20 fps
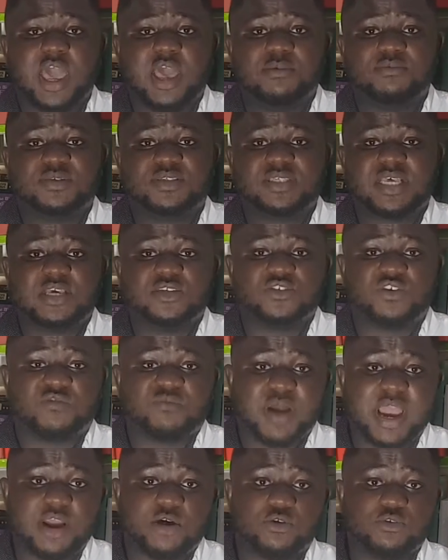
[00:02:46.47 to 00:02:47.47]
science of
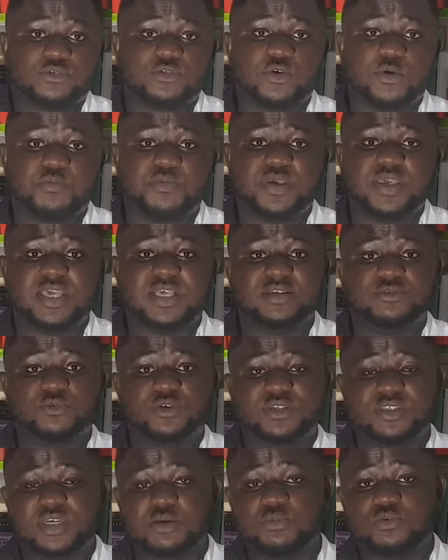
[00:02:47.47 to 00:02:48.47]
microscopy
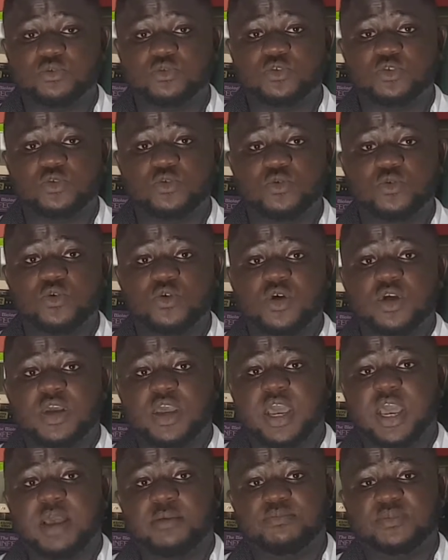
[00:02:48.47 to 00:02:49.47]
was able to
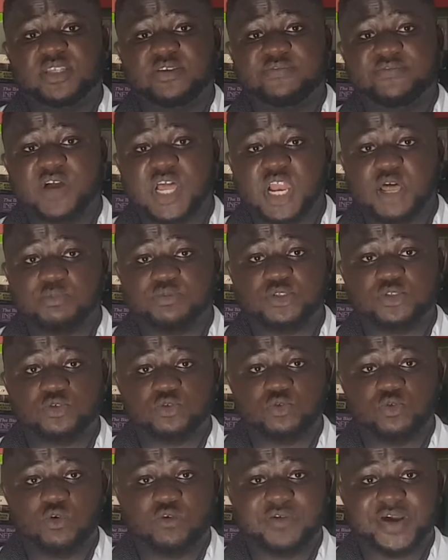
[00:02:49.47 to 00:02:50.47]
develop to
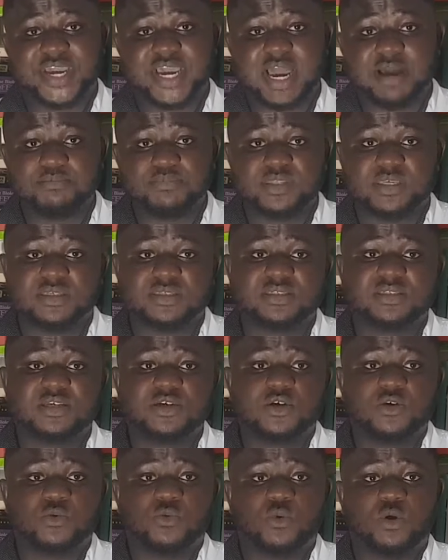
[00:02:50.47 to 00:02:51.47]
overcome this
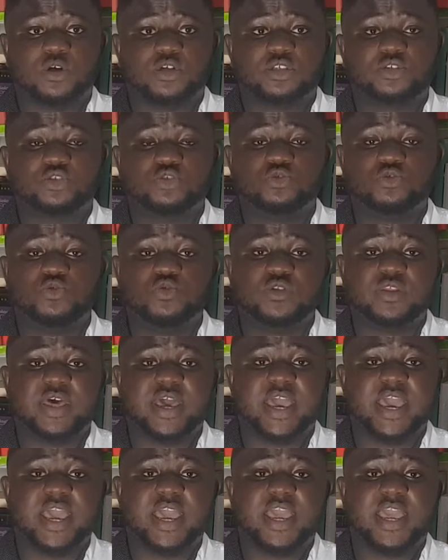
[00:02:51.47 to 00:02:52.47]
was through
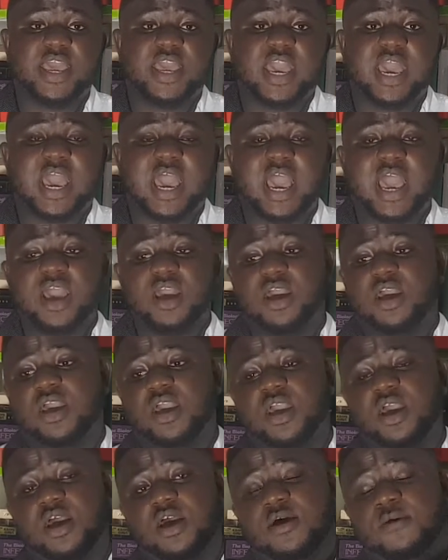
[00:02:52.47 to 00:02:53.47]
the
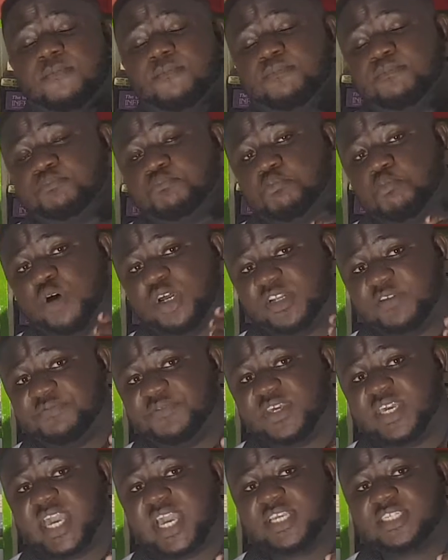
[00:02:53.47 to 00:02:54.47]

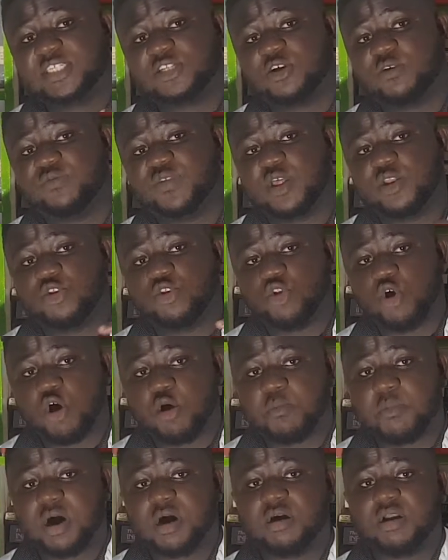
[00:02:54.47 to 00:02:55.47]
modification of the
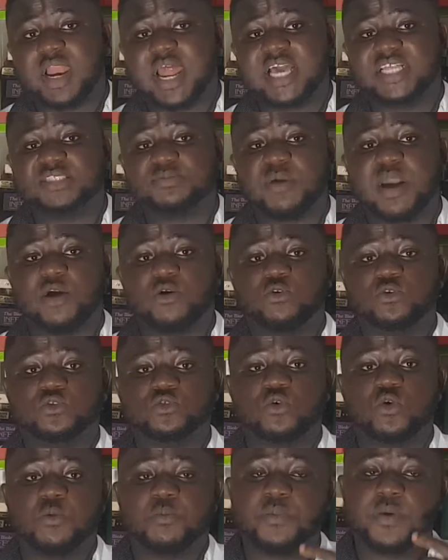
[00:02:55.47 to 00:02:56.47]
normal light
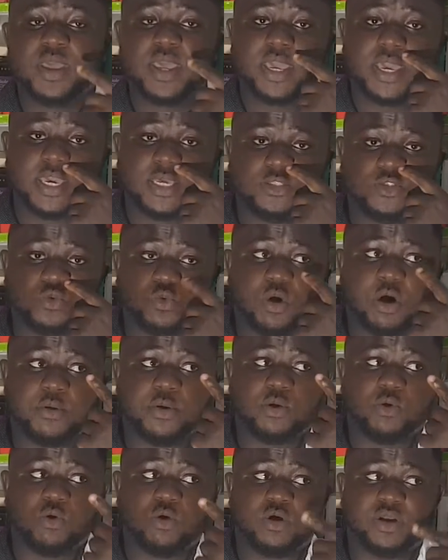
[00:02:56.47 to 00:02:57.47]
microscope into what we
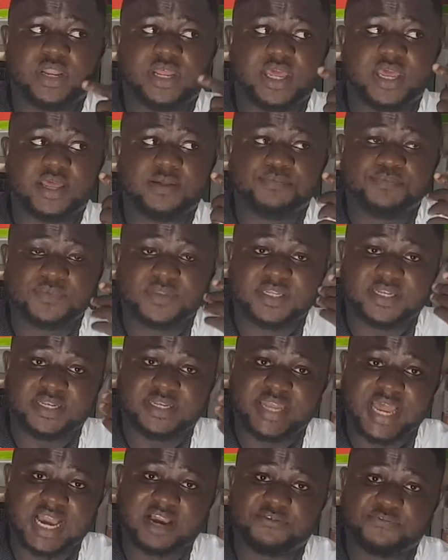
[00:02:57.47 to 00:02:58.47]
call the
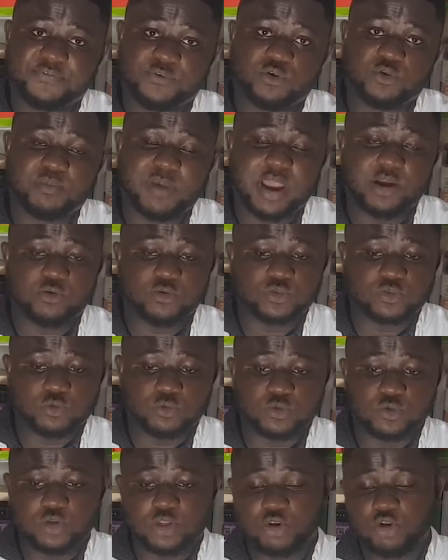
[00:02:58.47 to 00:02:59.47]
dark field microscope.
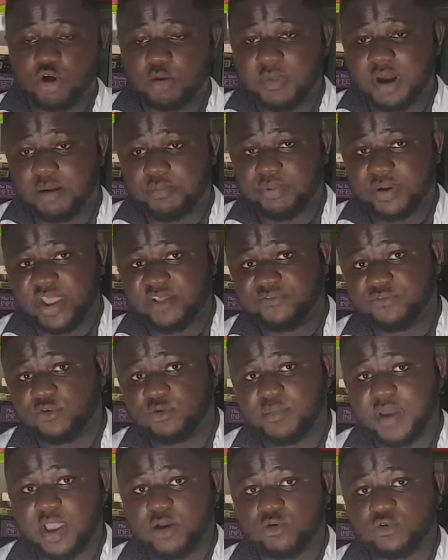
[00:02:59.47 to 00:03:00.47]
So the normal bright field
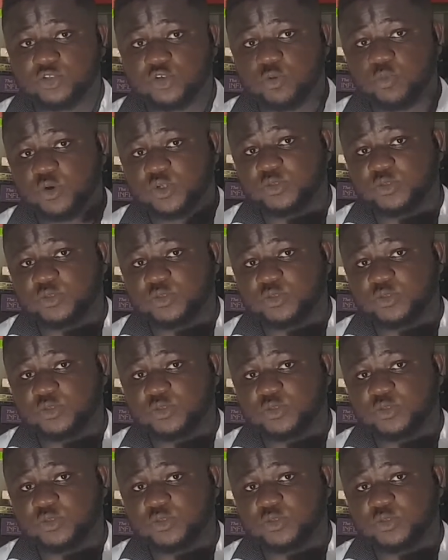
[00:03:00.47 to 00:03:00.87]
microscope was